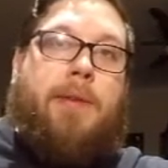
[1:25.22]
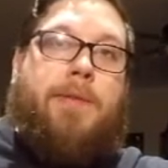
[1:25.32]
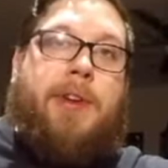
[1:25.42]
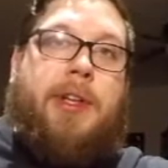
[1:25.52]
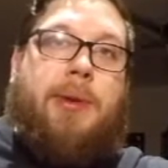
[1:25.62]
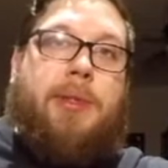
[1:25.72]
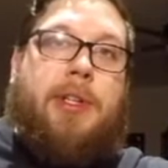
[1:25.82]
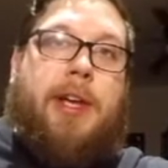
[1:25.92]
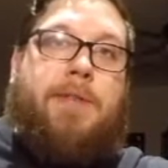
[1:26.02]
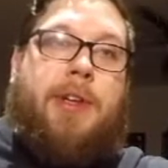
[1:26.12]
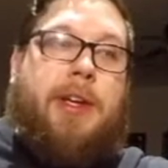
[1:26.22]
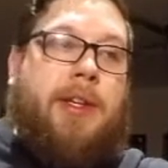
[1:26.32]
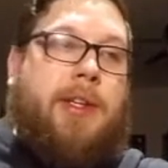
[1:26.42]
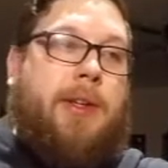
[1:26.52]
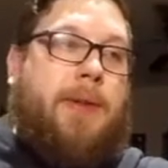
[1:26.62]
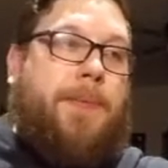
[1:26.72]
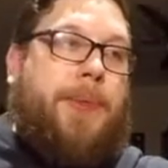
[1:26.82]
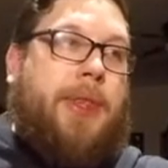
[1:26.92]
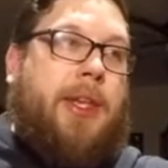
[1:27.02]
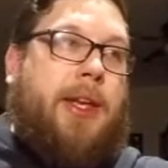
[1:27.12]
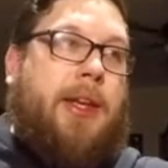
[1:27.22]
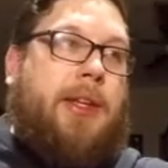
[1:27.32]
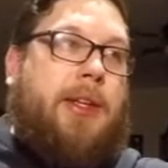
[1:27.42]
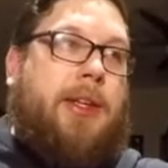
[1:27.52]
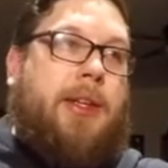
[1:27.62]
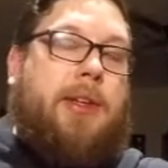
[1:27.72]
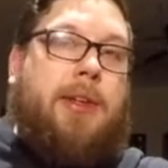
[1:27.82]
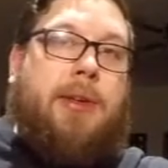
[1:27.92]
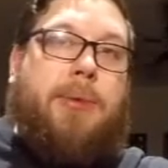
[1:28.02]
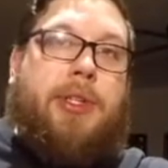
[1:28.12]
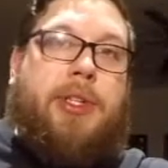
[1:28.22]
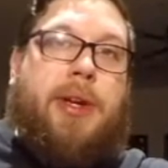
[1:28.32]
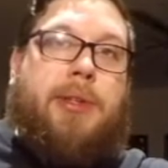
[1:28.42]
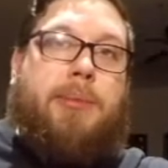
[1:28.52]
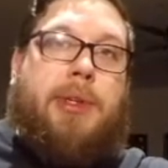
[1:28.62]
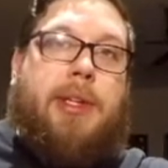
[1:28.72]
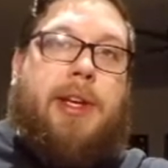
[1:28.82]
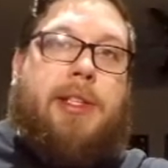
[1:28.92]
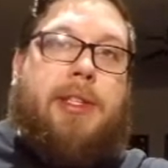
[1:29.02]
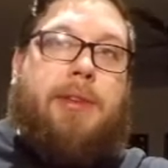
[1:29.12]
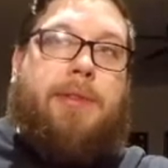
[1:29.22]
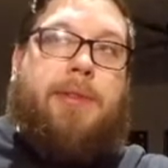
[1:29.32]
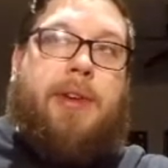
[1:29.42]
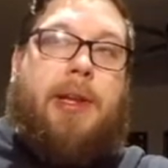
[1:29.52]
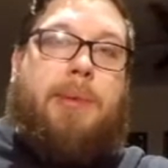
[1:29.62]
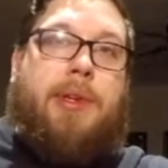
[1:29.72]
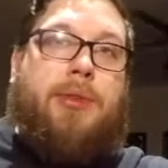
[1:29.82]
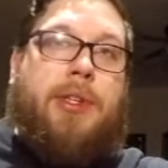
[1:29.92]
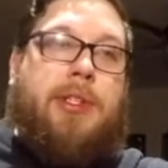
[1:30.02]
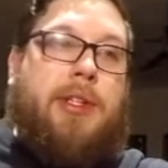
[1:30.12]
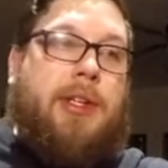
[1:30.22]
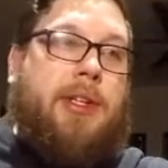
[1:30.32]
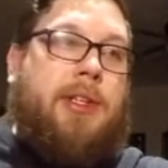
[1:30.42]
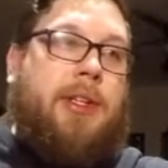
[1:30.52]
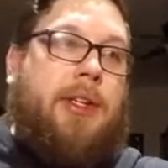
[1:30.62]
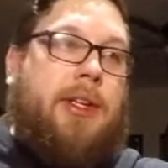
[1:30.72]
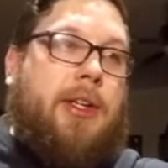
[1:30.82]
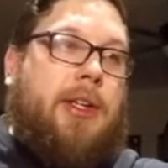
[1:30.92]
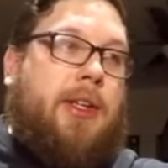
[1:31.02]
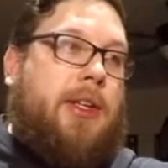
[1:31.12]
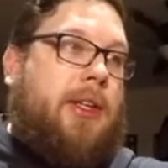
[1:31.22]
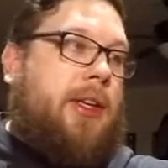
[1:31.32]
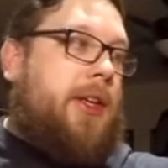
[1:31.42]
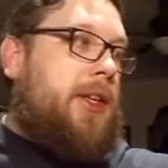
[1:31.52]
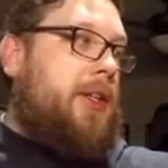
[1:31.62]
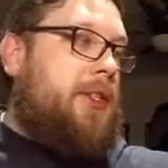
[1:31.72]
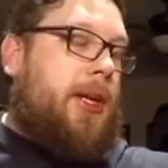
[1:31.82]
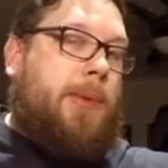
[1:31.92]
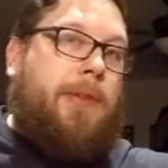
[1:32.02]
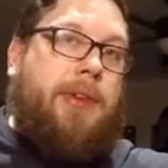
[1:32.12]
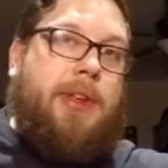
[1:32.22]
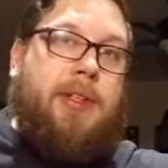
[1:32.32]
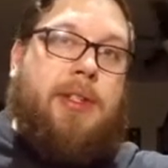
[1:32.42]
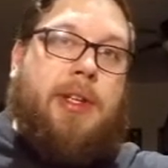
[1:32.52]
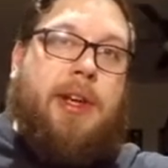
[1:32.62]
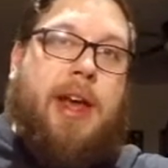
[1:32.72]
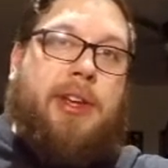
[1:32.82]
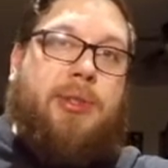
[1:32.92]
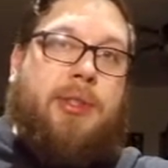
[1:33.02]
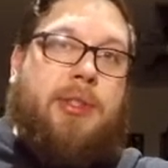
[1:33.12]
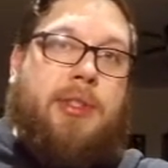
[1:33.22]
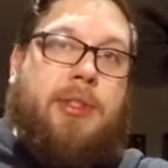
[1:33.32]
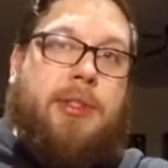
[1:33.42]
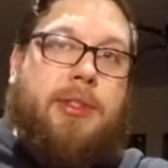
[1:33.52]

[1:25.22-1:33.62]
videos that I've done, and he reached out to me and asked if I'd be interested in getting some of his extras.